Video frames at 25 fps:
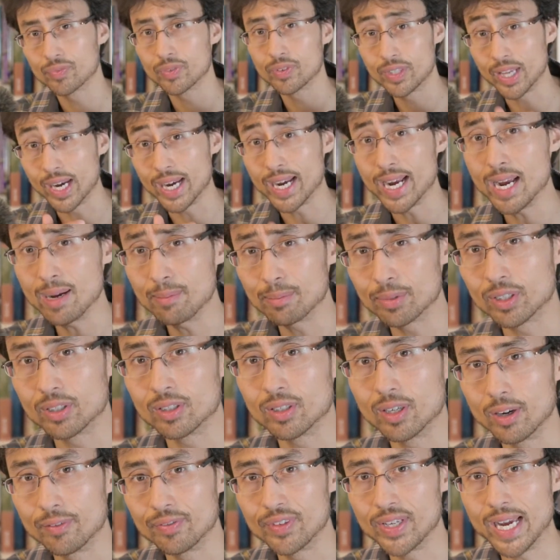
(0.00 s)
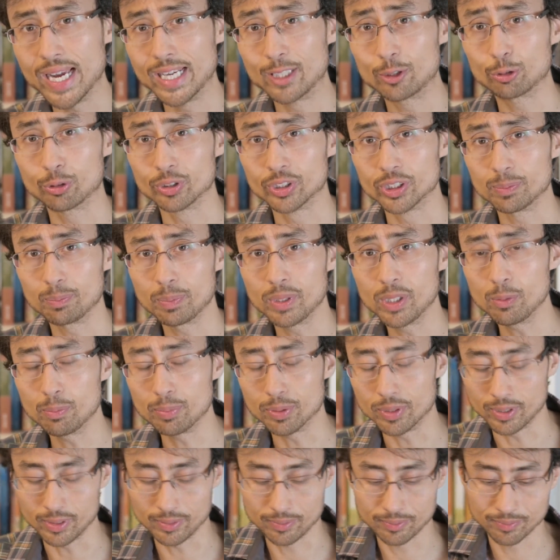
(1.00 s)
diameter of the entrance
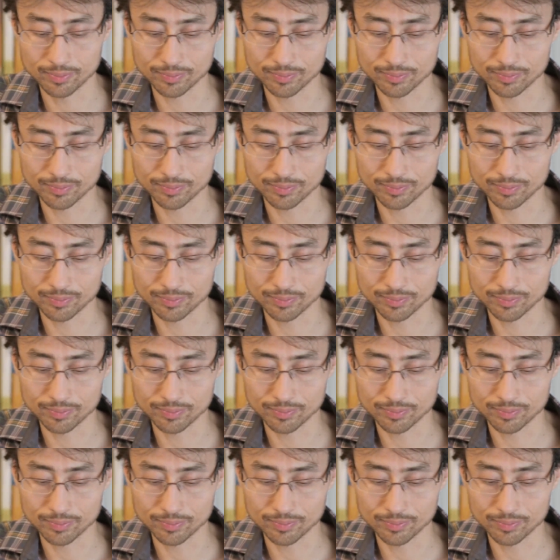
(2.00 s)
pupil.